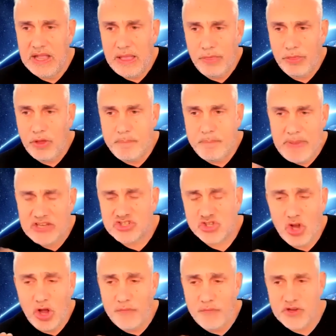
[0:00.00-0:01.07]
the best
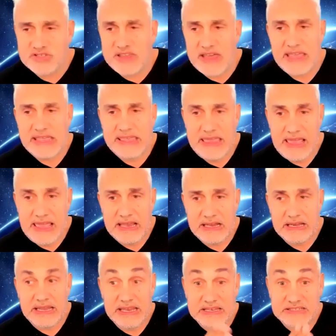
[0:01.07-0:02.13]
offers they get
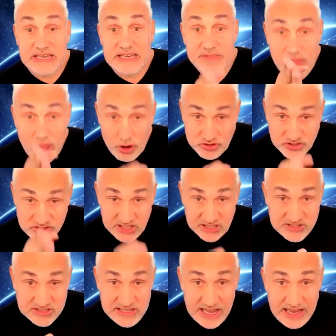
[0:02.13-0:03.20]
is in those 6
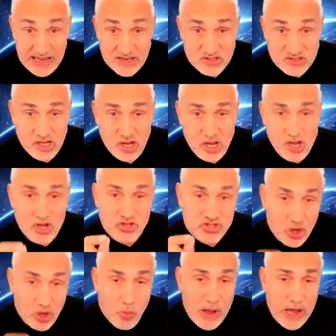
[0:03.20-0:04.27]
days.
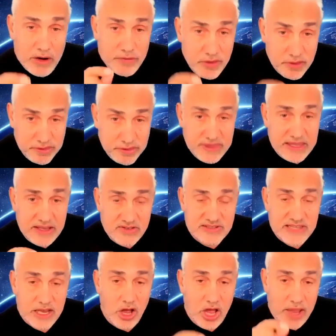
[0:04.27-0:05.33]
So one of the things
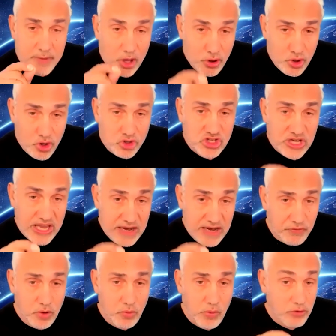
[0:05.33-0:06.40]
that I urge
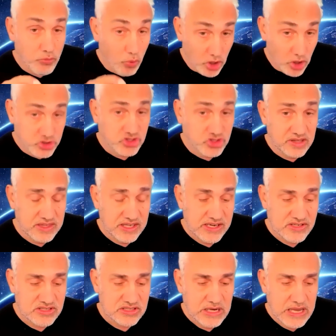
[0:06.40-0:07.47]
everyone watching
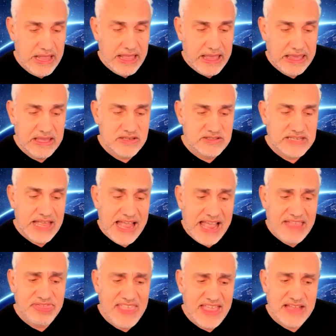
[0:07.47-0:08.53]
this is,
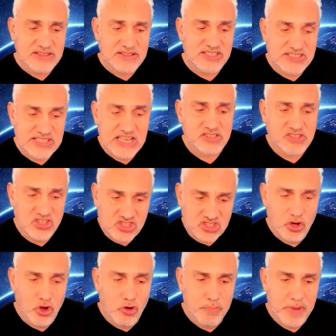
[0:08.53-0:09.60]
at that set to
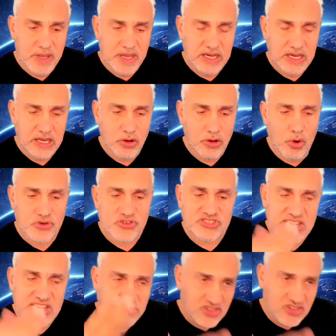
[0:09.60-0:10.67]
sell meeting or
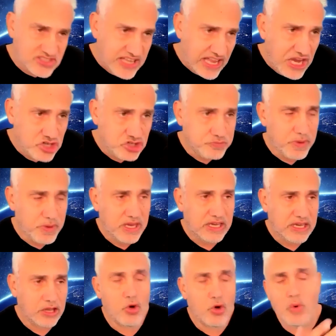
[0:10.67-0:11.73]
set the stage meeting
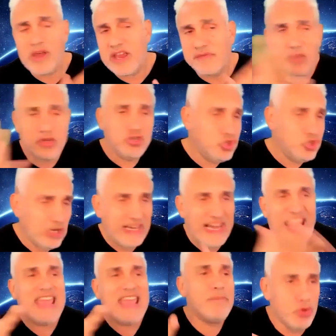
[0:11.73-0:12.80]
or whatever
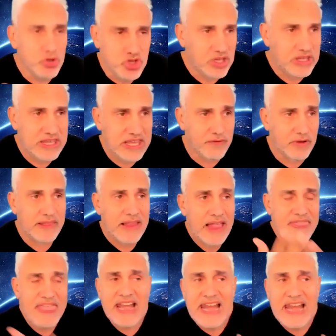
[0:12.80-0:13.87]
label you give it,
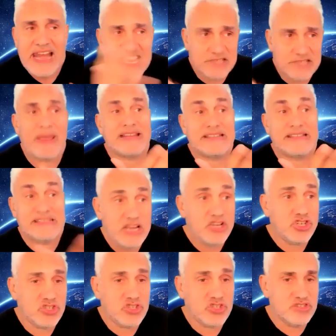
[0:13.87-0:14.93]
that
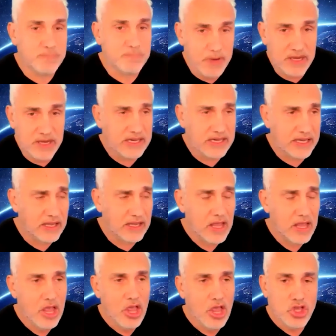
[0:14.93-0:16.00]
expectations meeting,
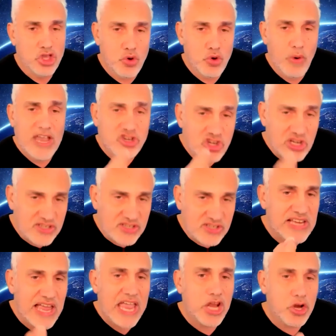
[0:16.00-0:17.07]
you actually
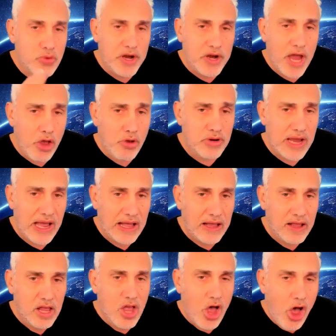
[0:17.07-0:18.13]
say to an owner,
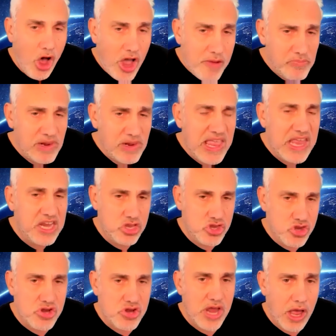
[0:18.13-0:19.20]
I'm letting you
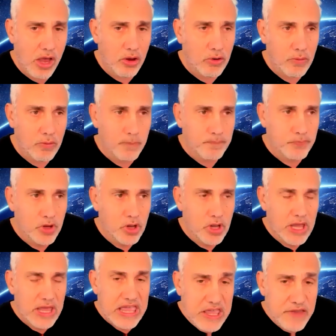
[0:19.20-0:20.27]
know,
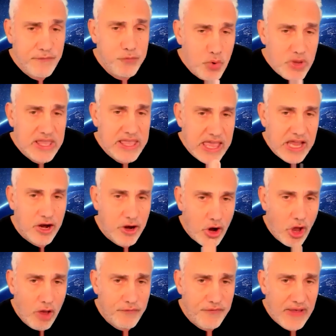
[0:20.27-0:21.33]
if we get an
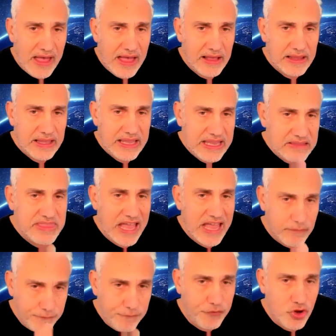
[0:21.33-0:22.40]
offer in
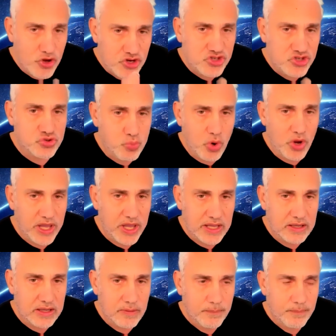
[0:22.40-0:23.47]
that first
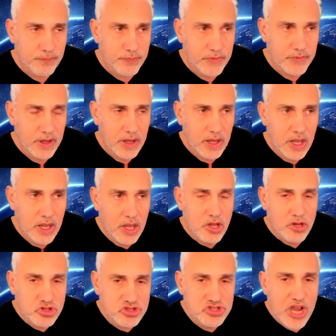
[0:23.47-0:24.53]
week,
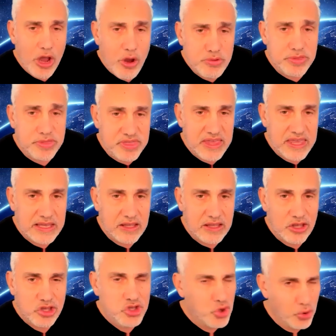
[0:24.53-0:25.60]
don't think
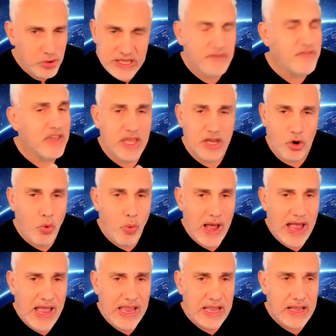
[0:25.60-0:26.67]
you're giving it
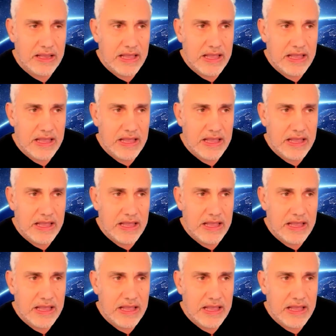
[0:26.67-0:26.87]
away.